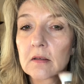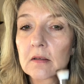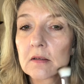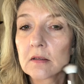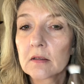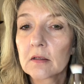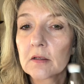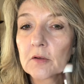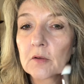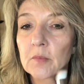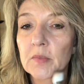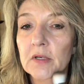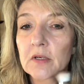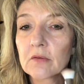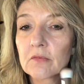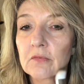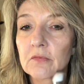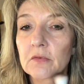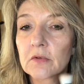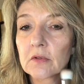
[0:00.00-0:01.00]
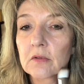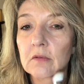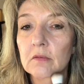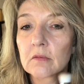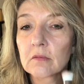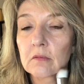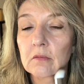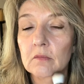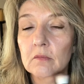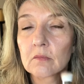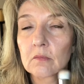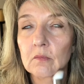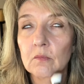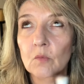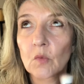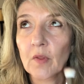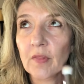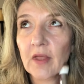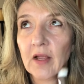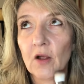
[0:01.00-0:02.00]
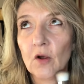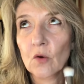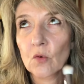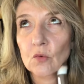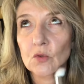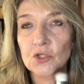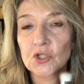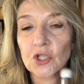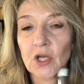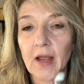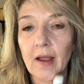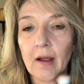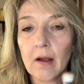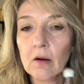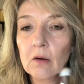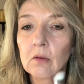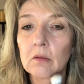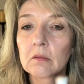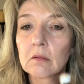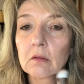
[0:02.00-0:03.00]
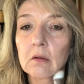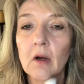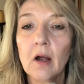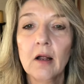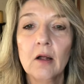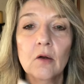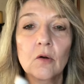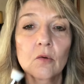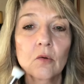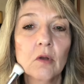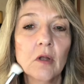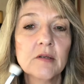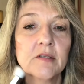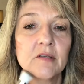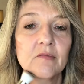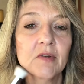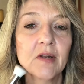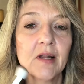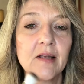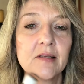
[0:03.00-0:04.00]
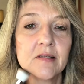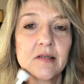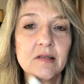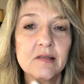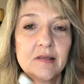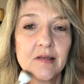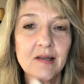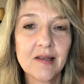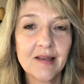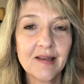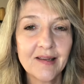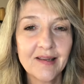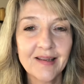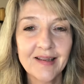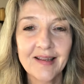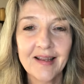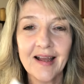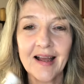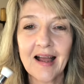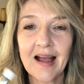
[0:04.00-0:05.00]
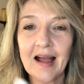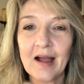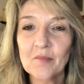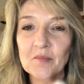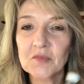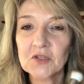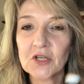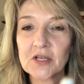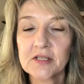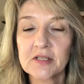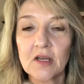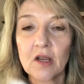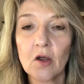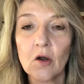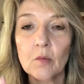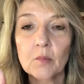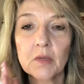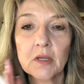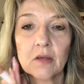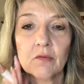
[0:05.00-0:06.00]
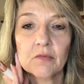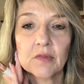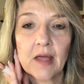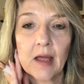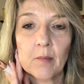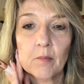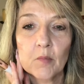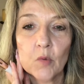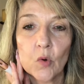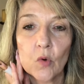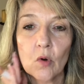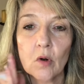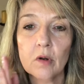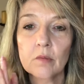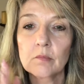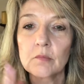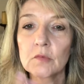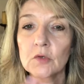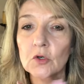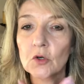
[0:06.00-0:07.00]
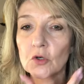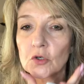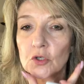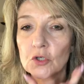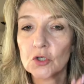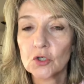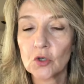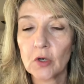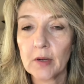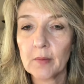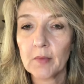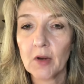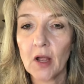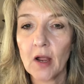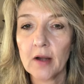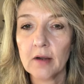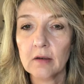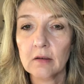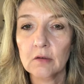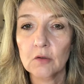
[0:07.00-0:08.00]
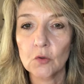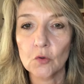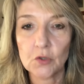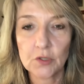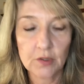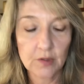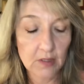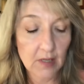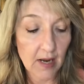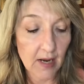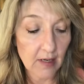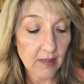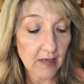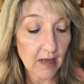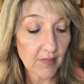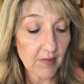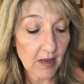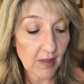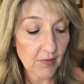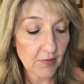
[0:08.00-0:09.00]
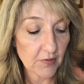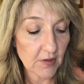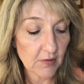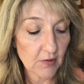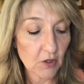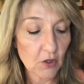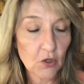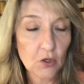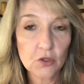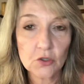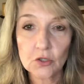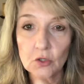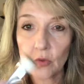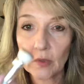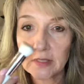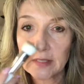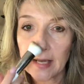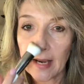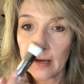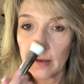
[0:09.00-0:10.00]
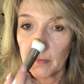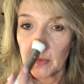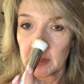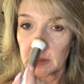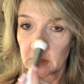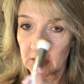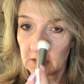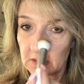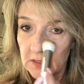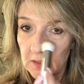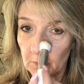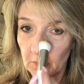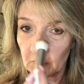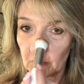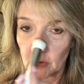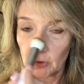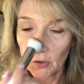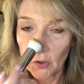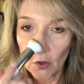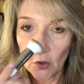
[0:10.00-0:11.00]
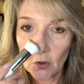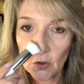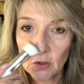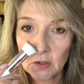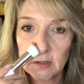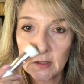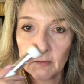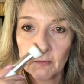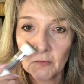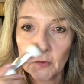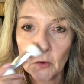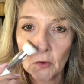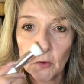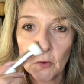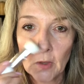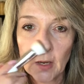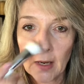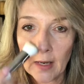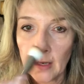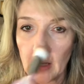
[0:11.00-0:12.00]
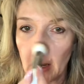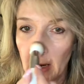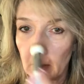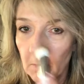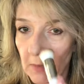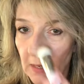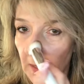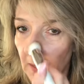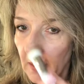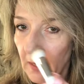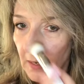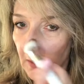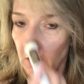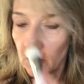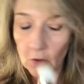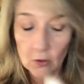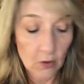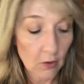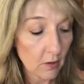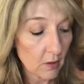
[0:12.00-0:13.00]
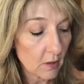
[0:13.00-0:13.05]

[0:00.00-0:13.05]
little bit of what they call jowl, I call loss of elasticity, just to help give that more, you know, streamlined look to the neck. Now the other thing that you can do is add a bit to the tip of your nose if you are like me and you